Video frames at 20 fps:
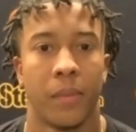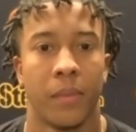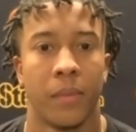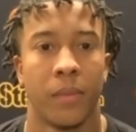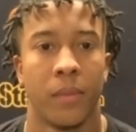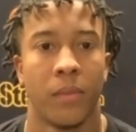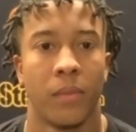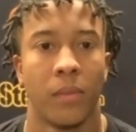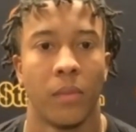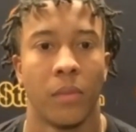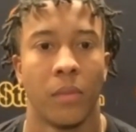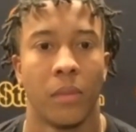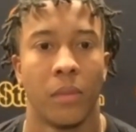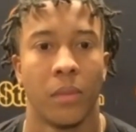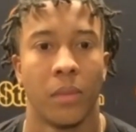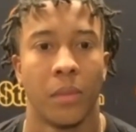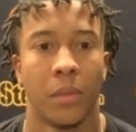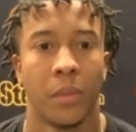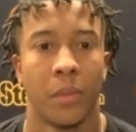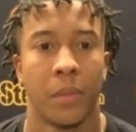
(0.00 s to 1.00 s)

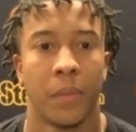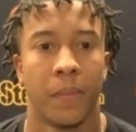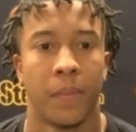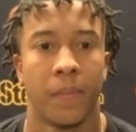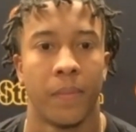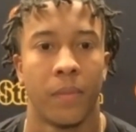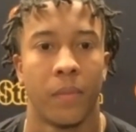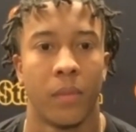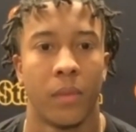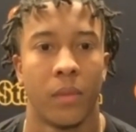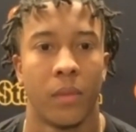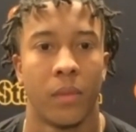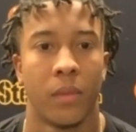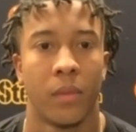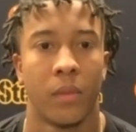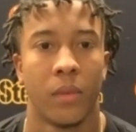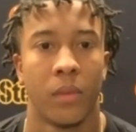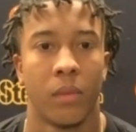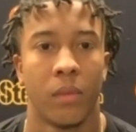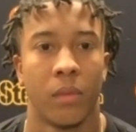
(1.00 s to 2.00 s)

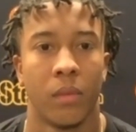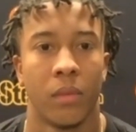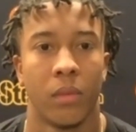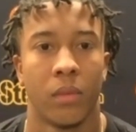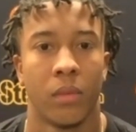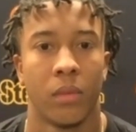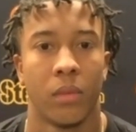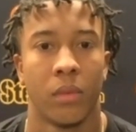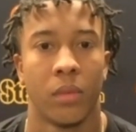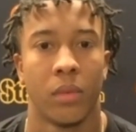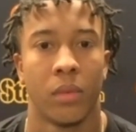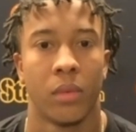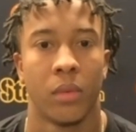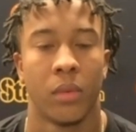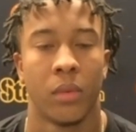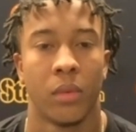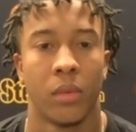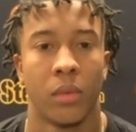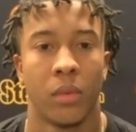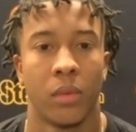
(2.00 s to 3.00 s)

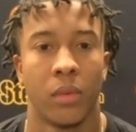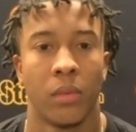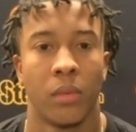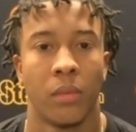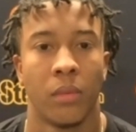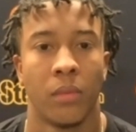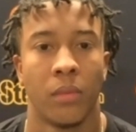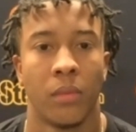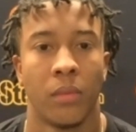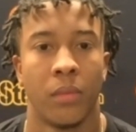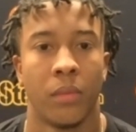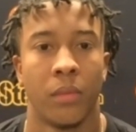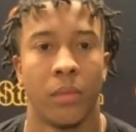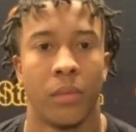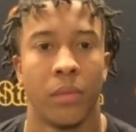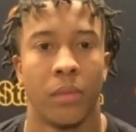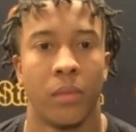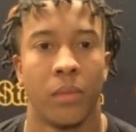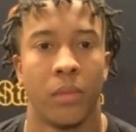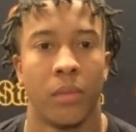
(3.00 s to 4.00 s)

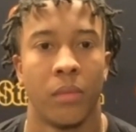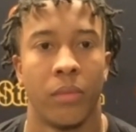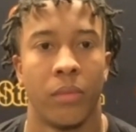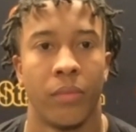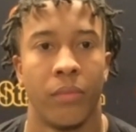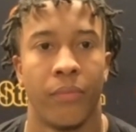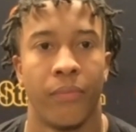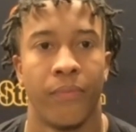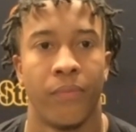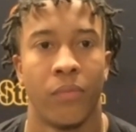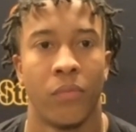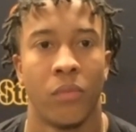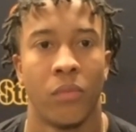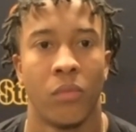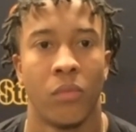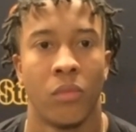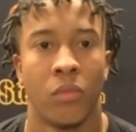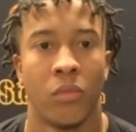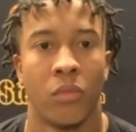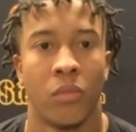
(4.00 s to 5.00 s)

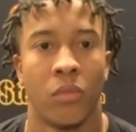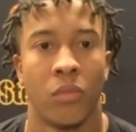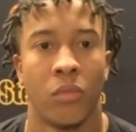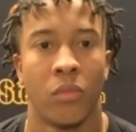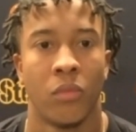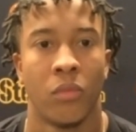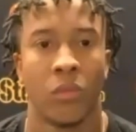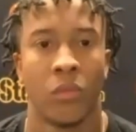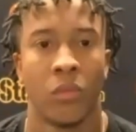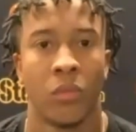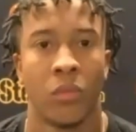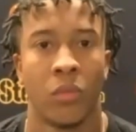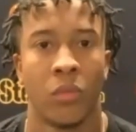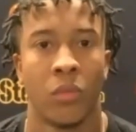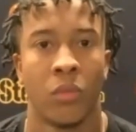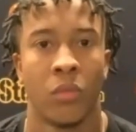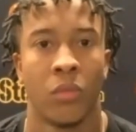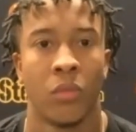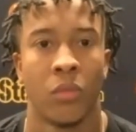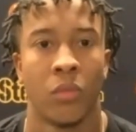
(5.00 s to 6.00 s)

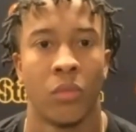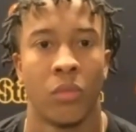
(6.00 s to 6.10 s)
(no one is talking)